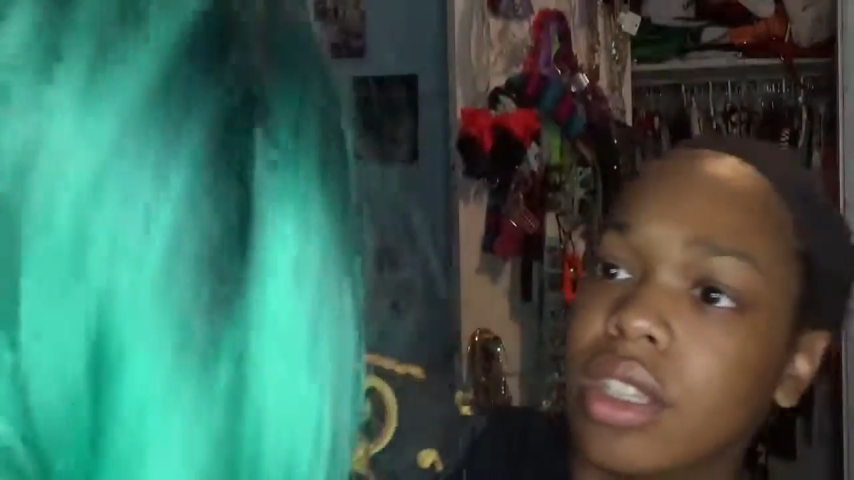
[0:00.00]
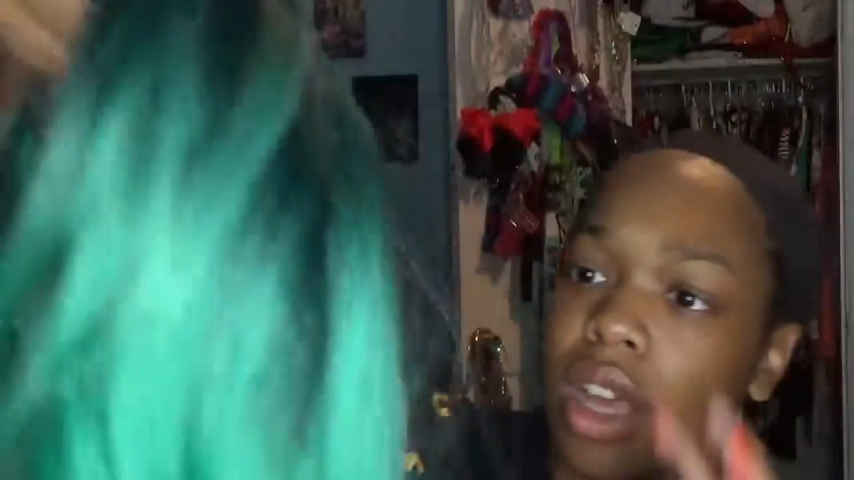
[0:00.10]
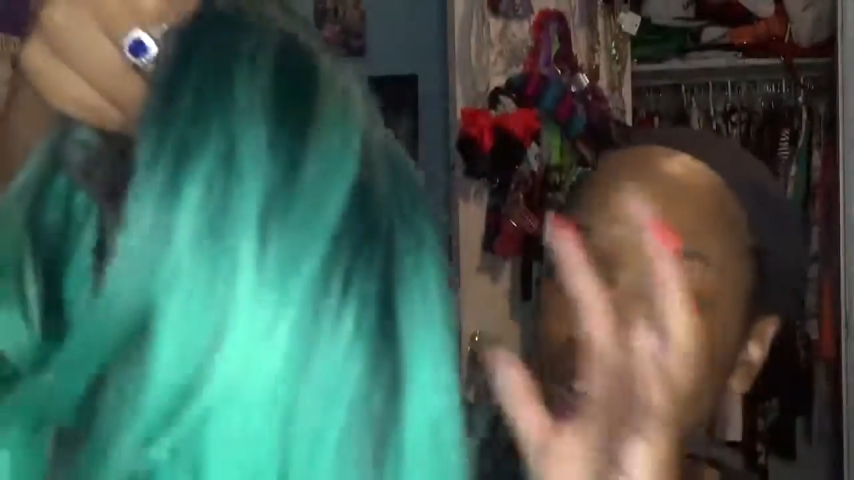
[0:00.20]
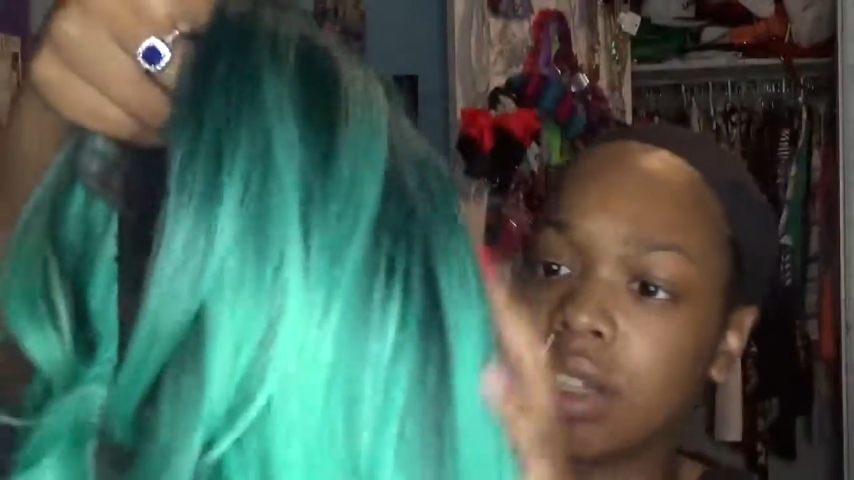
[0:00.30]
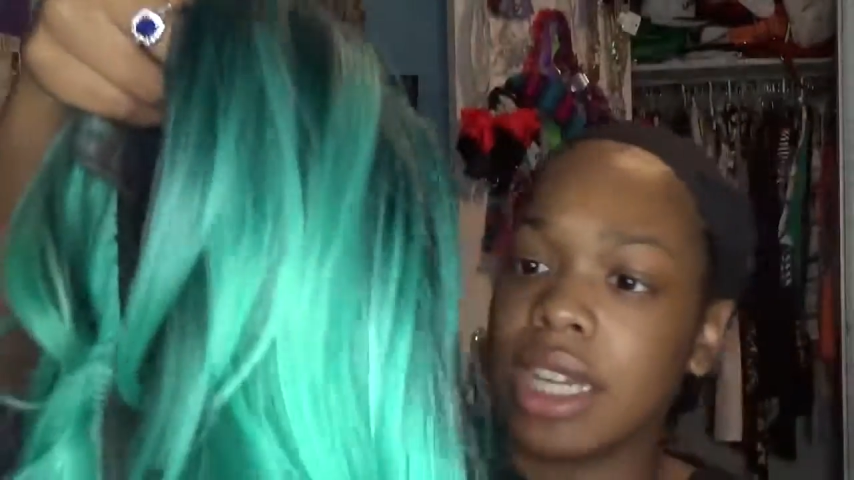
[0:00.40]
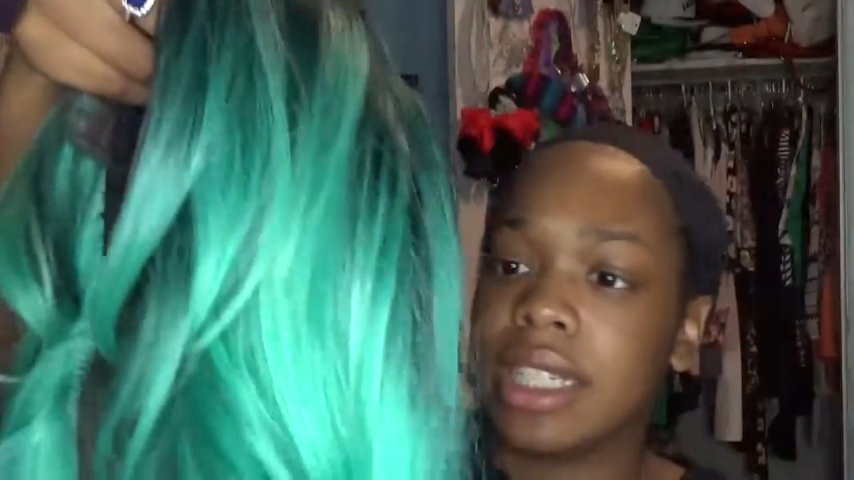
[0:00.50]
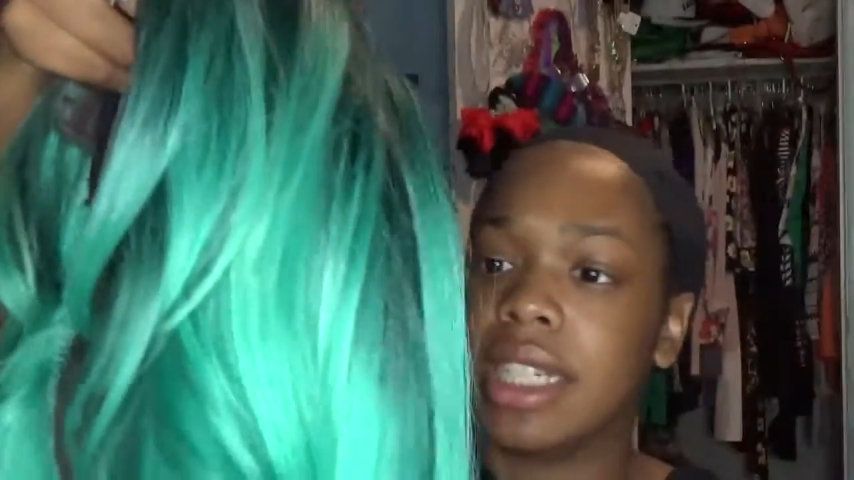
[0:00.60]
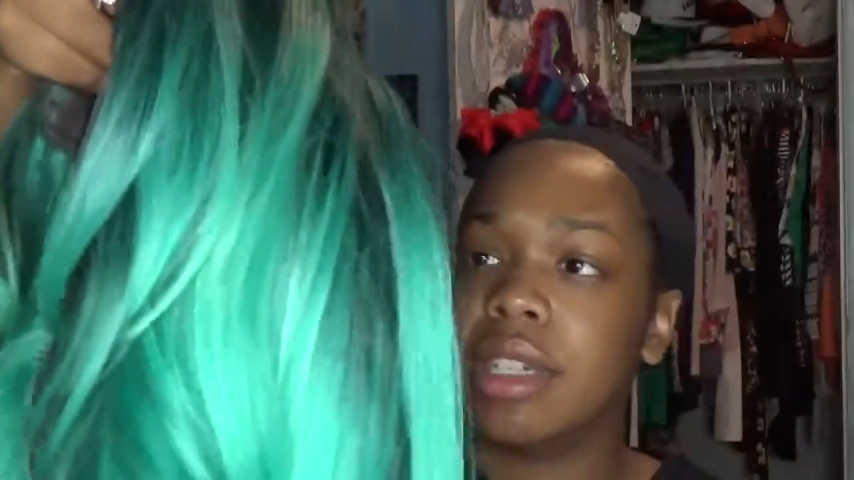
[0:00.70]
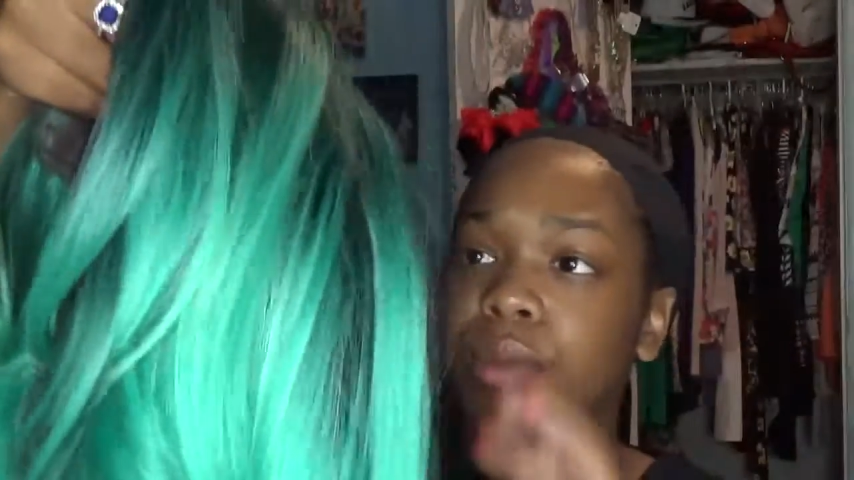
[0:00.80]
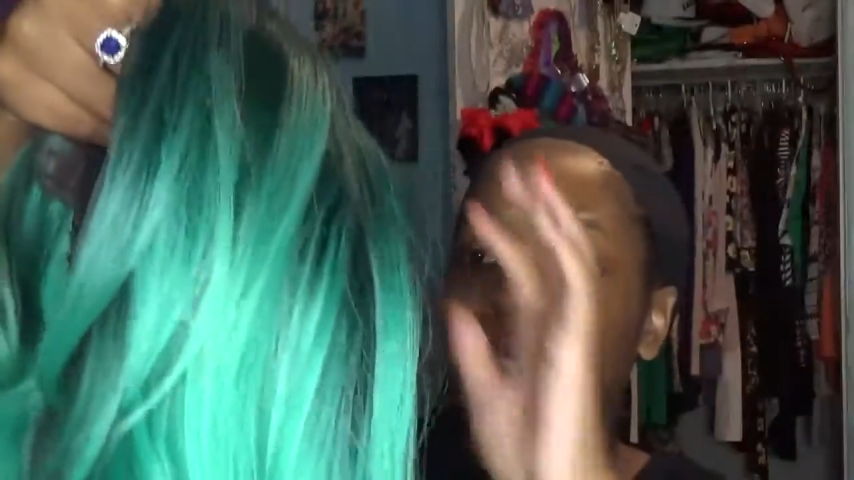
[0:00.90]
All I
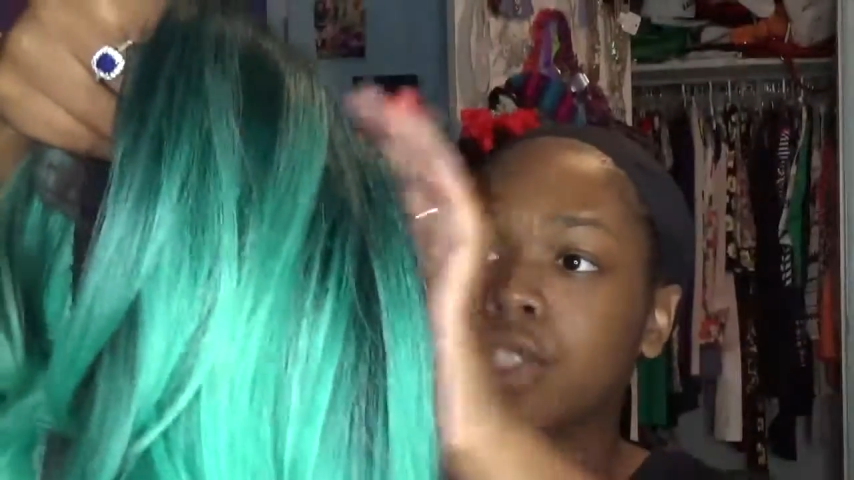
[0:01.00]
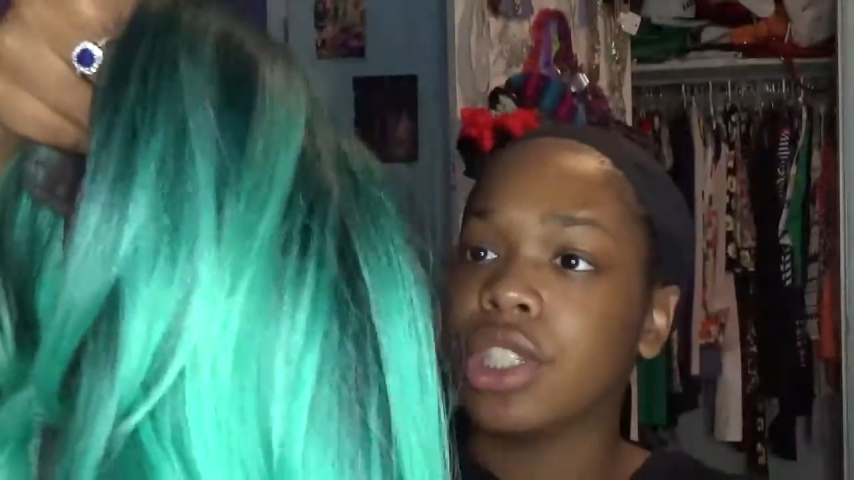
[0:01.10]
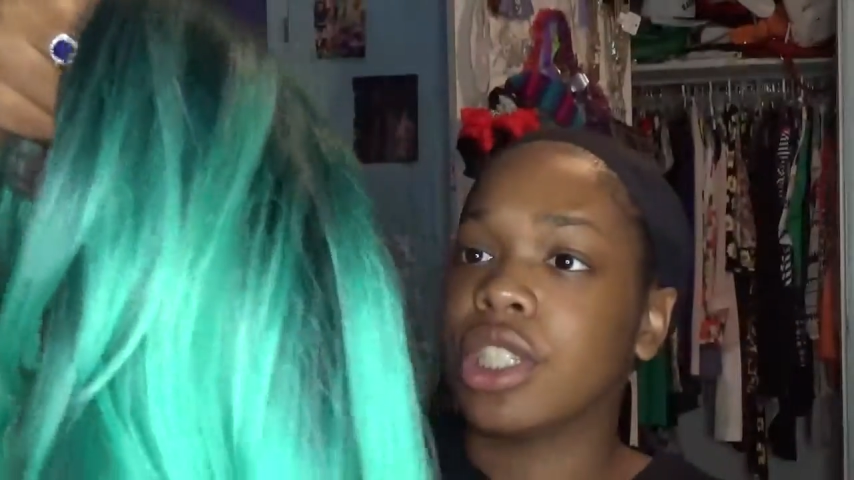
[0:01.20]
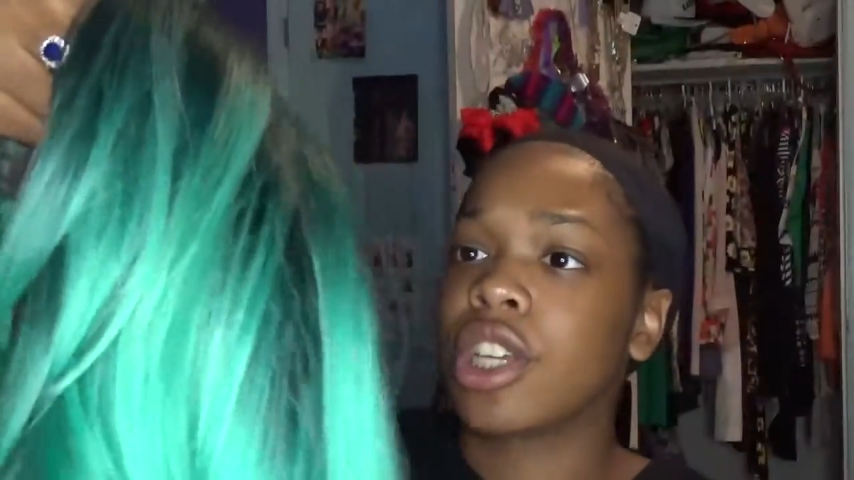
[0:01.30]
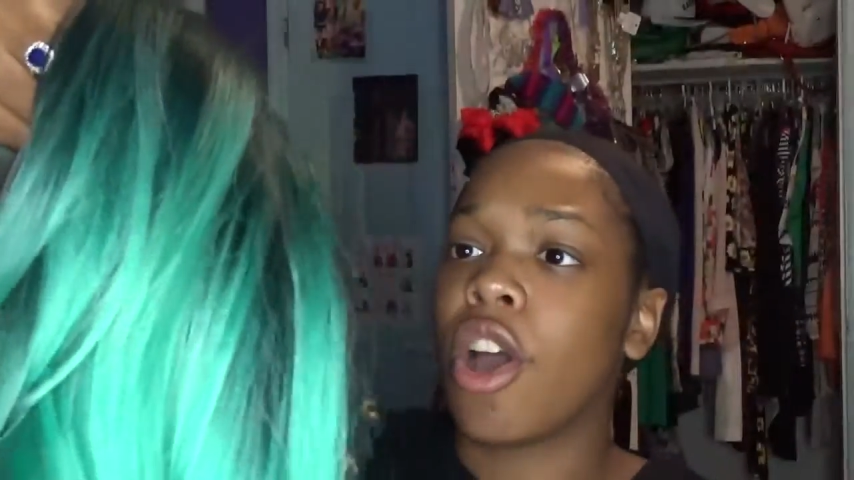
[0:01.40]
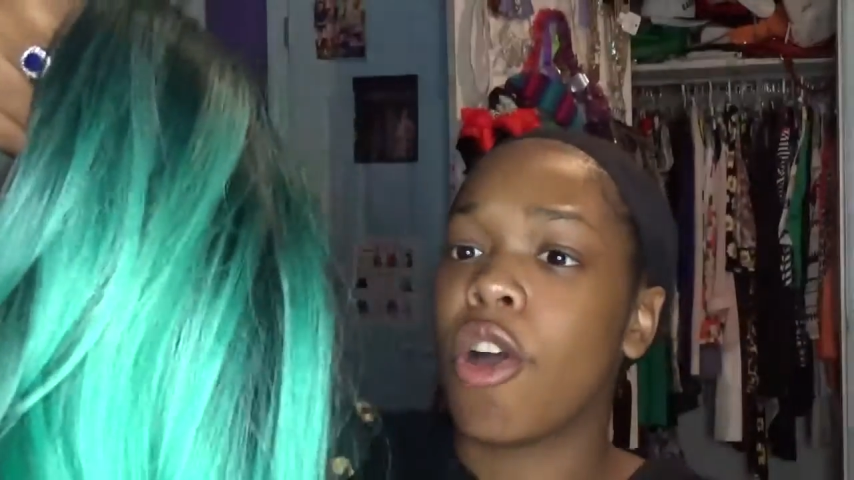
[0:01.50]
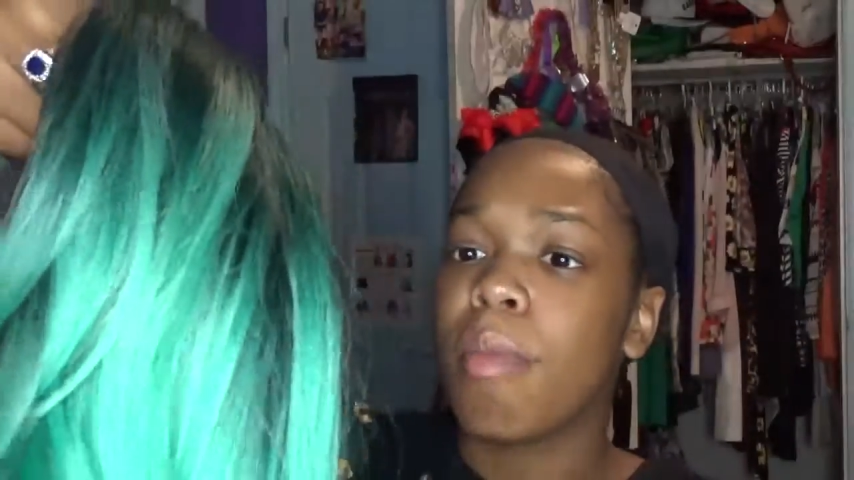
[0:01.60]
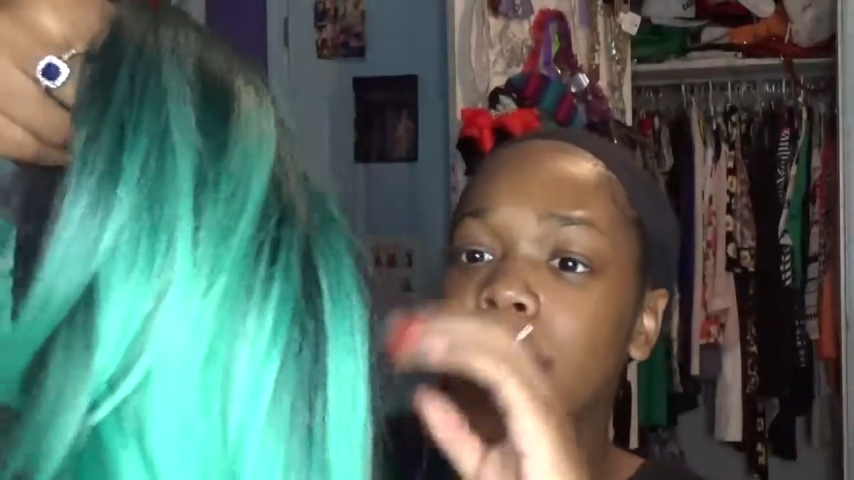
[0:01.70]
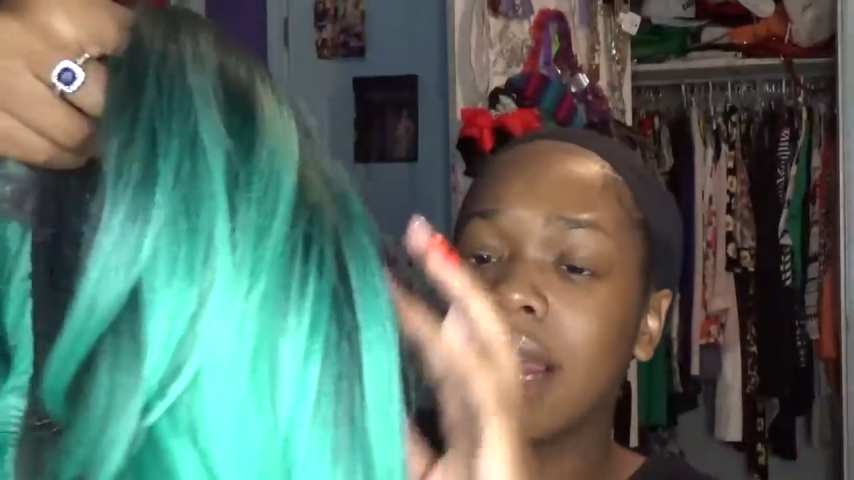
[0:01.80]
did was just comb it.